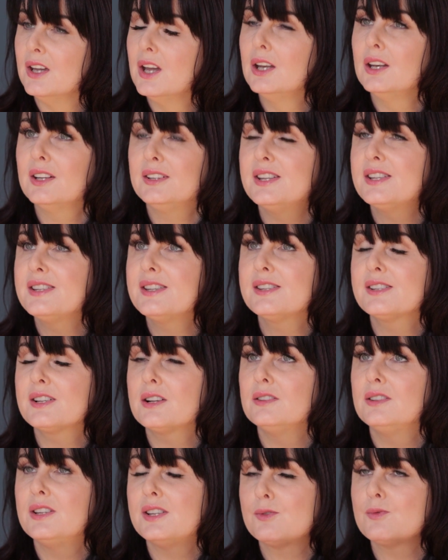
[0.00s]
This was
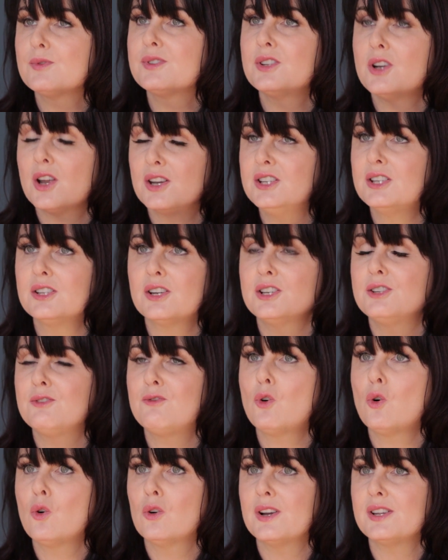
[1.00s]

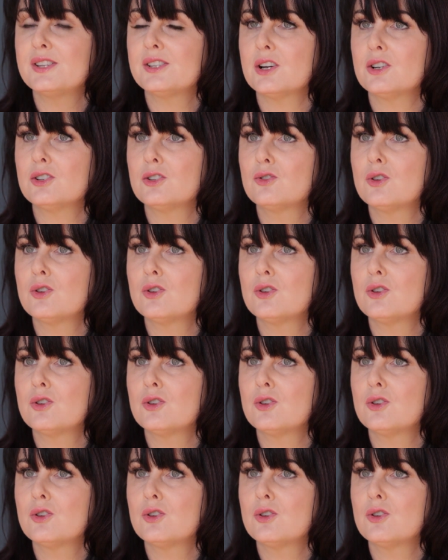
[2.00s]
1994 I started